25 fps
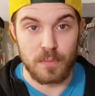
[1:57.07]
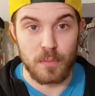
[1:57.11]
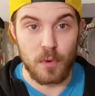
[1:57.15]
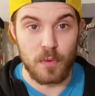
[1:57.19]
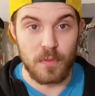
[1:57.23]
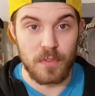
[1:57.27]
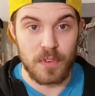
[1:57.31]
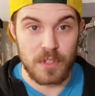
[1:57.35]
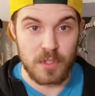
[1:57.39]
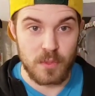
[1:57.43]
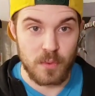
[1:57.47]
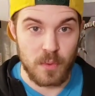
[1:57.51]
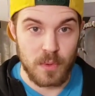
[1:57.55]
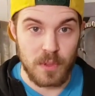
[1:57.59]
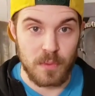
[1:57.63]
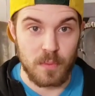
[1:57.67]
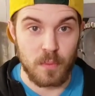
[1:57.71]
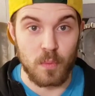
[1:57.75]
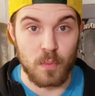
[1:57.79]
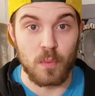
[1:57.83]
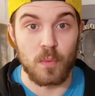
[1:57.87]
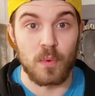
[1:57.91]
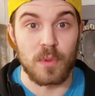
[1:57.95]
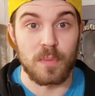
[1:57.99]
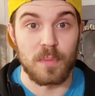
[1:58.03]
movies
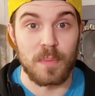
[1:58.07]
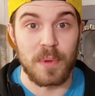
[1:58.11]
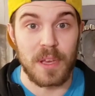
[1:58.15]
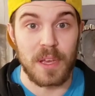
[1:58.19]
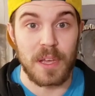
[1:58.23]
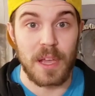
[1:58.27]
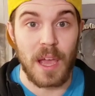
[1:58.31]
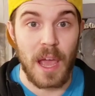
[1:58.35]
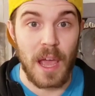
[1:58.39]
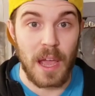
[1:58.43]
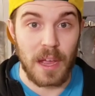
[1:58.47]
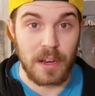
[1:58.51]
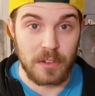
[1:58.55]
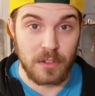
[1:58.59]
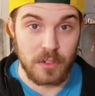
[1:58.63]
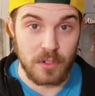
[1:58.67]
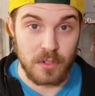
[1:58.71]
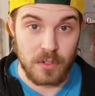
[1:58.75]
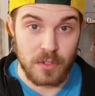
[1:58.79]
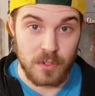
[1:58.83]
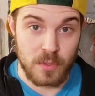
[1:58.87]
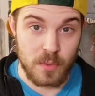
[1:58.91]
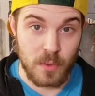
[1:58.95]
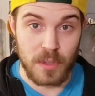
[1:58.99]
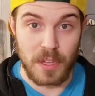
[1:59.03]
with big
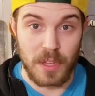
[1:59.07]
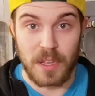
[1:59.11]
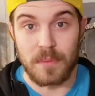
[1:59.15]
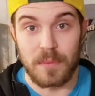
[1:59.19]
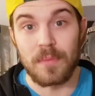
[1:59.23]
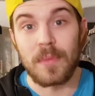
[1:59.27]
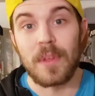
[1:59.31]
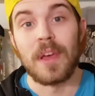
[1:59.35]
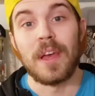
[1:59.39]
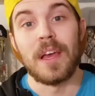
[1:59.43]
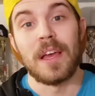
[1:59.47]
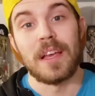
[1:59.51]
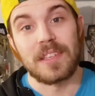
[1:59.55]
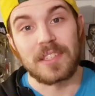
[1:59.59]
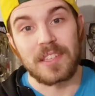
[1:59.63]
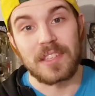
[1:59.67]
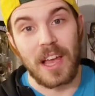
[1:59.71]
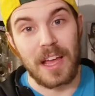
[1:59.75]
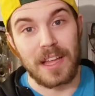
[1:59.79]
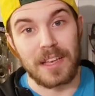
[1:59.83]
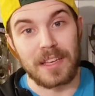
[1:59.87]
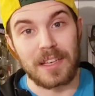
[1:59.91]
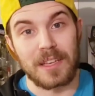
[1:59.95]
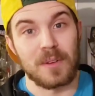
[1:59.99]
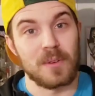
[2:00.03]
actors when they
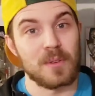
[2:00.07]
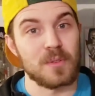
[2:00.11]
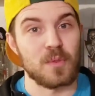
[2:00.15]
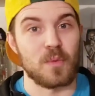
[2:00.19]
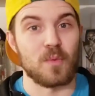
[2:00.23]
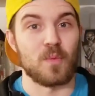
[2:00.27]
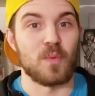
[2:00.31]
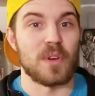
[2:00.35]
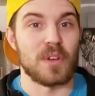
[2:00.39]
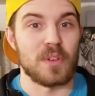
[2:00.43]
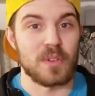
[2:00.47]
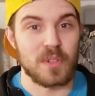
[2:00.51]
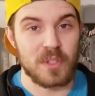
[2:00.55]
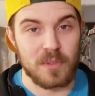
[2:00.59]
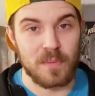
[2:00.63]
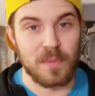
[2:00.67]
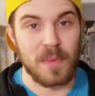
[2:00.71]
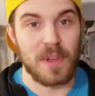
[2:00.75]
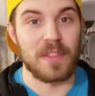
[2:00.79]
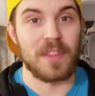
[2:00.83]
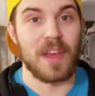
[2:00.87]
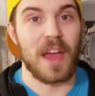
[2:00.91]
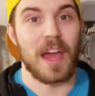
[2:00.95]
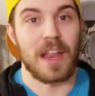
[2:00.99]
signed deals with Will Smith,